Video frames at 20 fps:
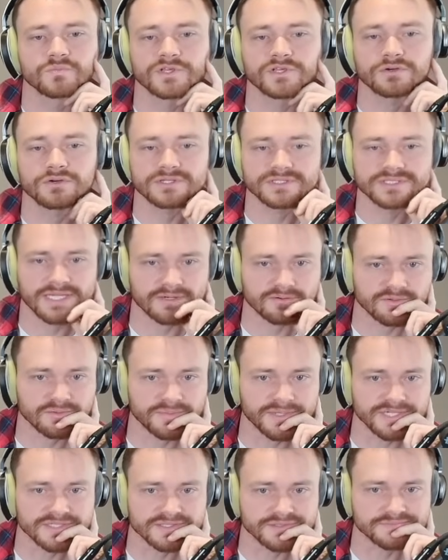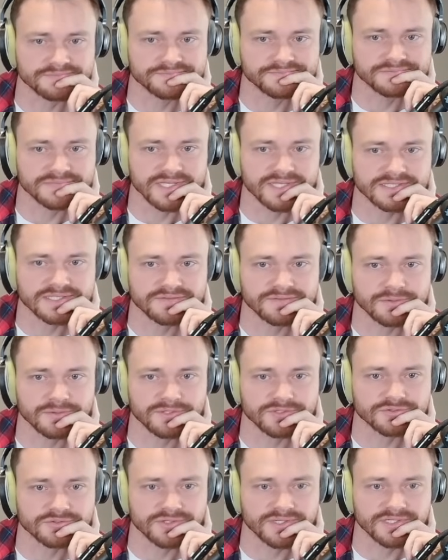We could attack with Beza and see if they
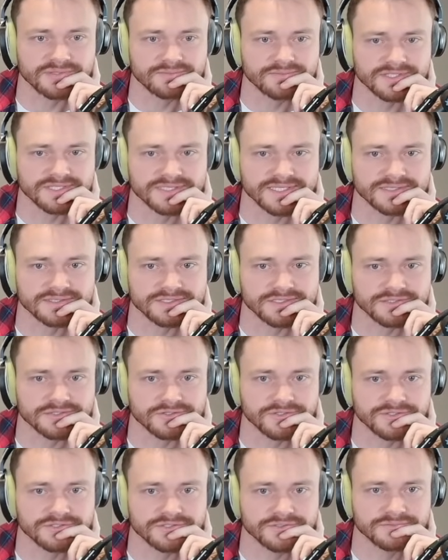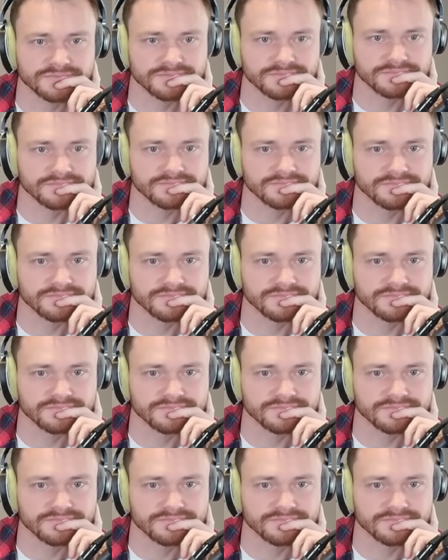want to trade with a Death Touch creature.